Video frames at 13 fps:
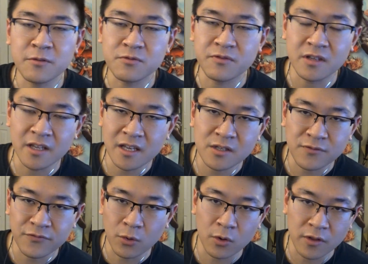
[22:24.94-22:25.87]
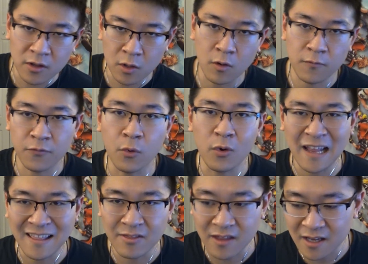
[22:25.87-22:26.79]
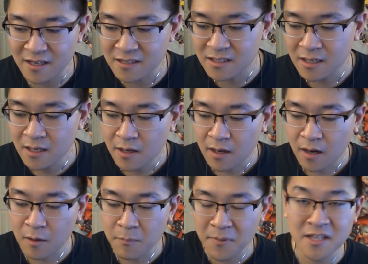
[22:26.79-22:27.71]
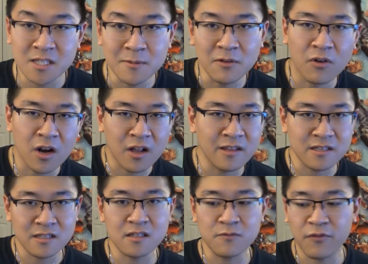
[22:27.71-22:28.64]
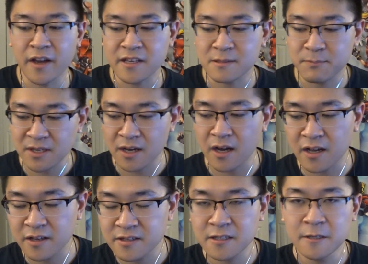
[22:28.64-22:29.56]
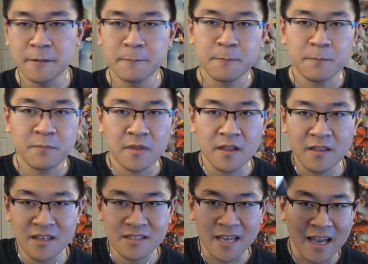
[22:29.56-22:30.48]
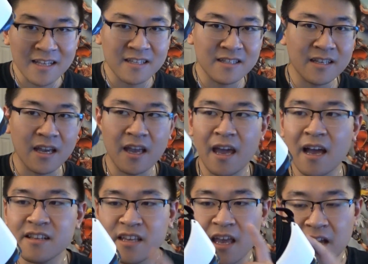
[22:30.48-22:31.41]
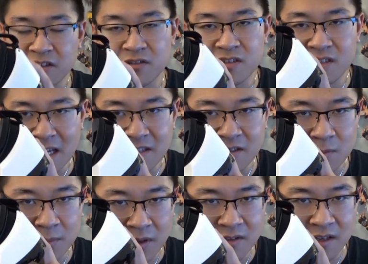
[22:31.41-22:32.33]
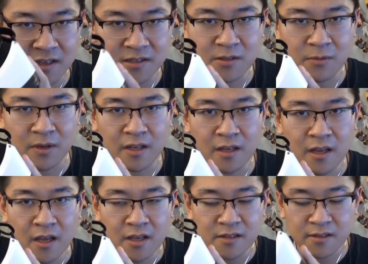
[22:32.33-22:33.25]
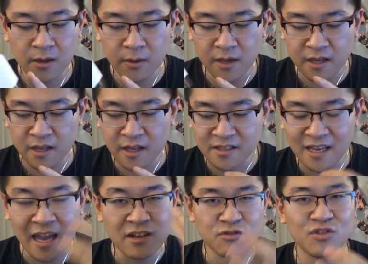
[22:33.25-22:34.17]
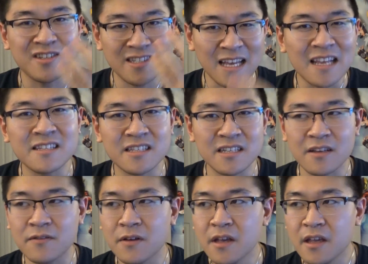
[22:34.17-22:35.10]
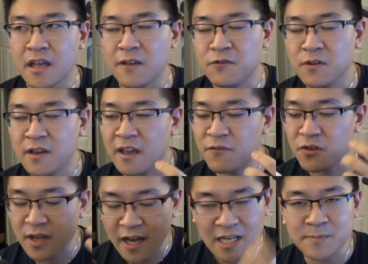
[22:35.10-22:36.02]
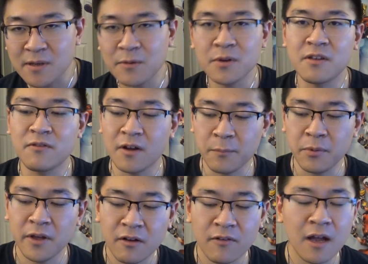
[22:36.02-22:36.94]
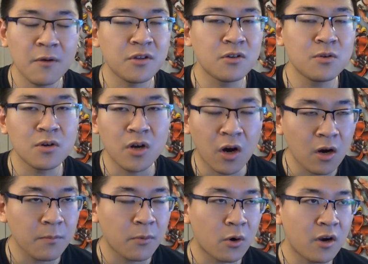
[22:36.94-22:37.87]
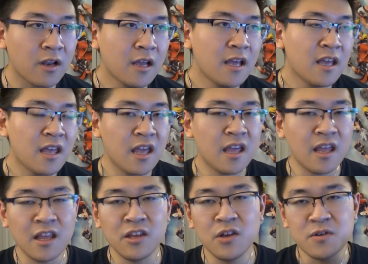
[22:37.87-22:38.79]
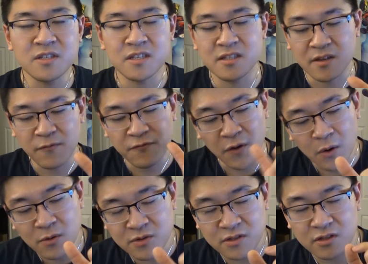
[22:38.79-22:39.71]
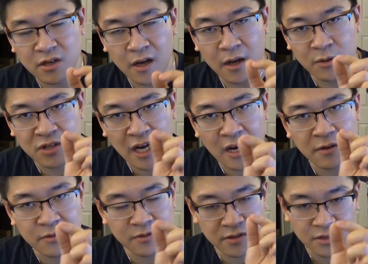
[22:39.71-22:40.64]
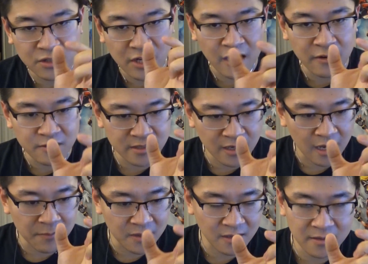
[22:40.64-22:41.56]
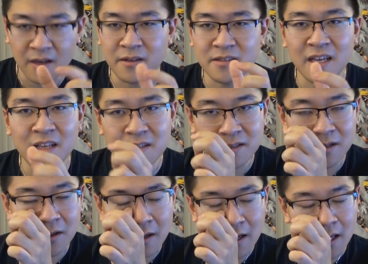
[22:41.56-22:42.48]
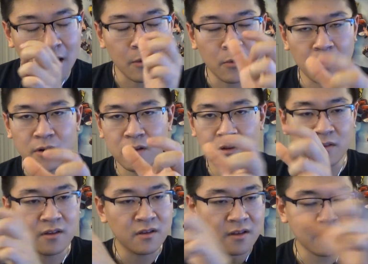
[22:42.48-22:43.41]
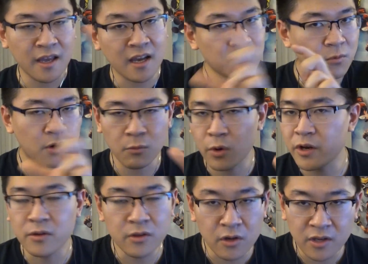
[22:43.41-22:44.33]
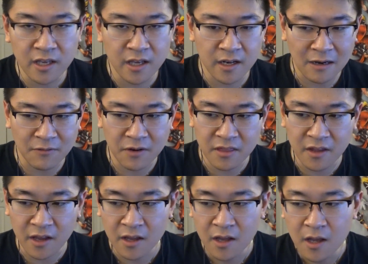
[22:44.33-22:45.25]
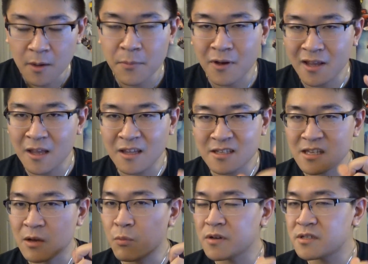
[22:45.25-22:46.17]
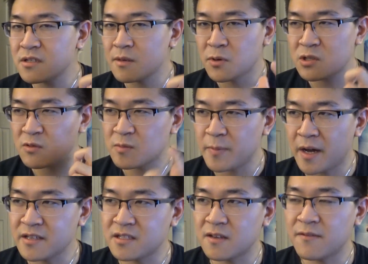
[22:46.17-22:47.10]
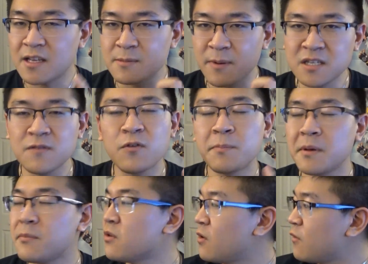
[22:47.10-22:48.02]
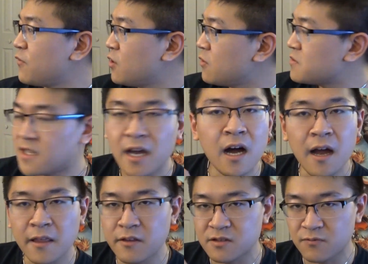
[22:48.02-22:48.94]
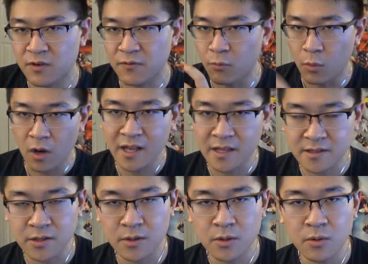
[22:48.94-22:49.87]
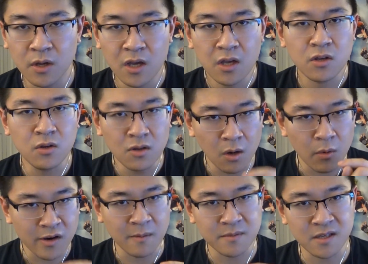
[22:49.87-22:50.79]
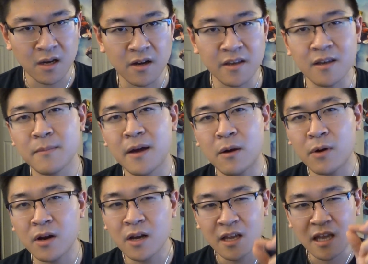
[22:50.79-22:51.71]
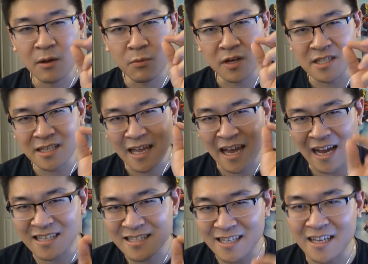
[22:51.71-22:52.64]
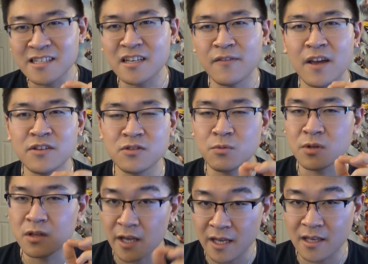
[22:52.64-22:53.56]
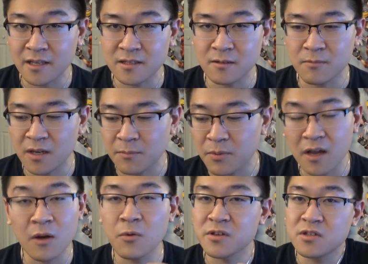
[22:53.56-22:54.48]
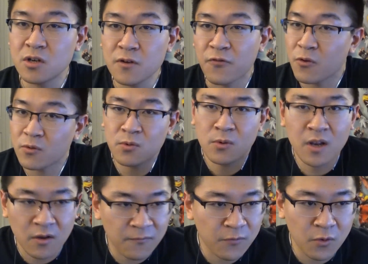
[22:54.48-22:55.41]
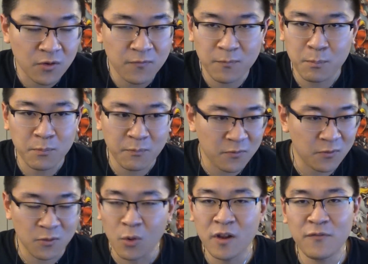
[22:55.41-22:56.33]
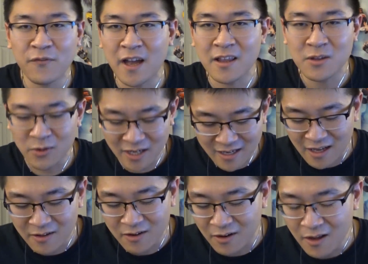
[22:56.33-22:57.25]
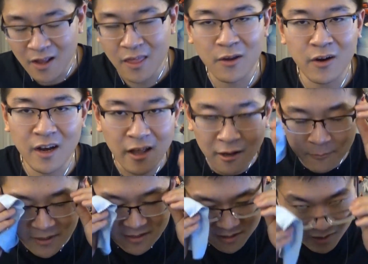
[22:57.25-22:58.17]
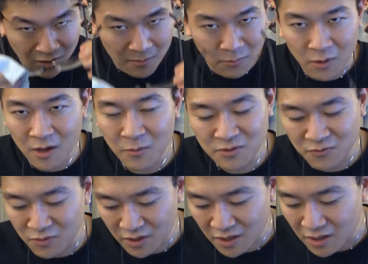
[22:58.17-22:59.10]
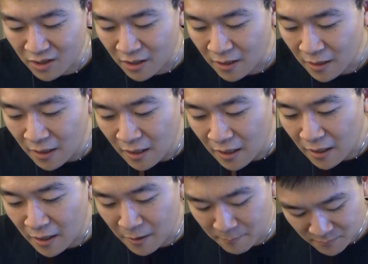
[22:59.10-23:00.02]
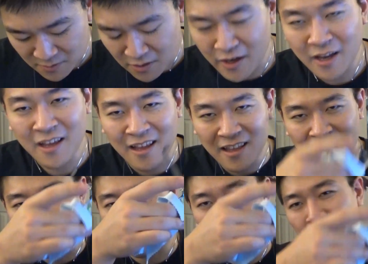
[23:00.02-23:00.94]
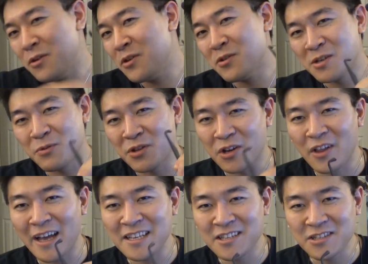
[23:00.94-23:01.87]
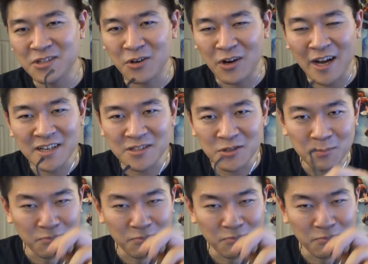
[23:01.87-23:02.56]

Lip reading: released for the Note 4 and this are meant to be run on this device because this headset has extra sensors built into it. So it's extra sensitive. If you guys played around with the Google Cardboard, it uses the phone's gyroscopic sensor in order to detect where you're looking and everything. But it wasn't the most responsive, especially for people who've used the Oculus Rift 1 and 2. You know what I'm talking about, where it wasn't as sensitive as you would like it to be, but it was good for for $20, $30 piece of cardboard. It was really good. Sorry, when you use it with your glasses, your eyes do